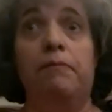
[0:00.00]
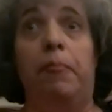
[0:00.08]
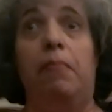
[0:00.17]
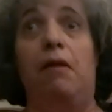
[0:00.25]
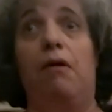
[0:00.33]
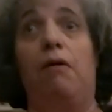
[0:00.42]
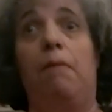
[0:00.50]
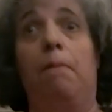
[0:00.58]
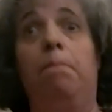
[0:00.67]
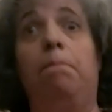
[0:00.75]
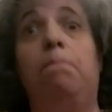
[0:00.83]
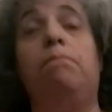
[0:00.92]

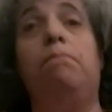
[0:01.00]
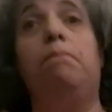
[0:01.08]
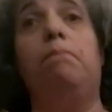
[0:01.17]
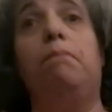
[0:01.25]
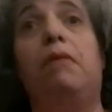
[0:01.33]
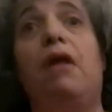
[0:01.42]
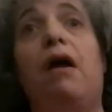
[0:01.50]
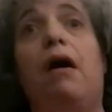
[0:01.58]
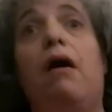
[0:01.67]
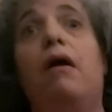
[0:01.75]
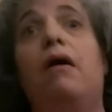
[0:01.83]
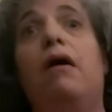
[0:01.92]
Um,
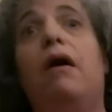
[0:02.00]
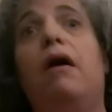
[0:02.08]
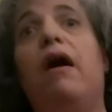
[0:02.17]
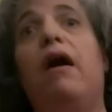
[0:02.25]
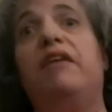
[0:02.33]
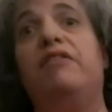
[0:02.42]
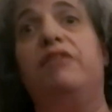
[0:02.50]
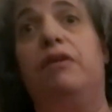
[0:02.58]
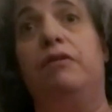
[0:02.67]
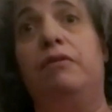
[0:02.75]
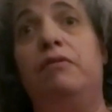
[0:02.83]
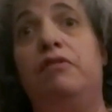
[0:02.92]
I
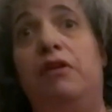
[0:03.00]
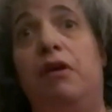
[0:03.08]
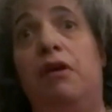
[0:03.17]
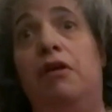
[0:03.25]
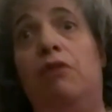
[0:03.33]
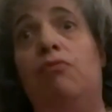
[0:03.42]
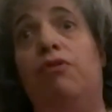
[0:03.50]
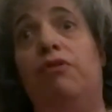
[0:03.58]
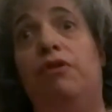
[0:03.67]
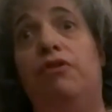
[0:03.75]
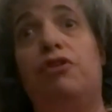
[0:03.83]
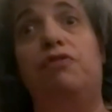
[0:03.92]
didn't see any
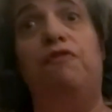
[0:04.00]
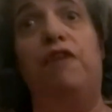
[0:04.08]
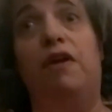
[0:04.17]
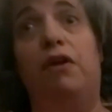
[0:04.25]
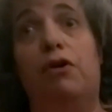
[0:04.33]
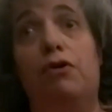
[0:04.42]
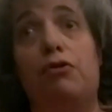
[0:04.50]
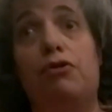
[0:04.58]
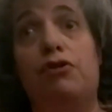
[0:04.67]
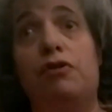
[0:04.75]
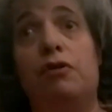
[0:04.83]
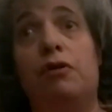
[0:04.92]
religious figures,